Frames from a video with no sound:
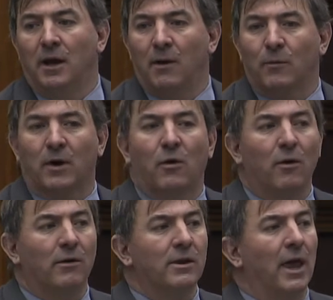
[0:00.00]
and
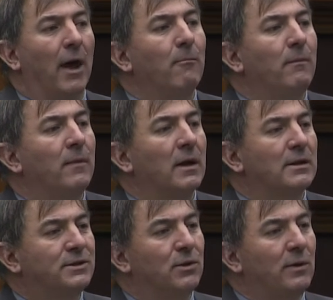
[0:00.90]
record them
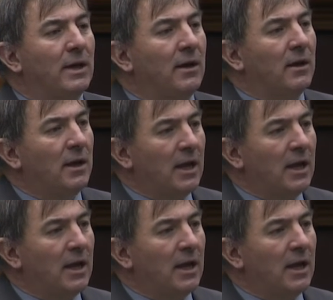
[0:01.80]
doing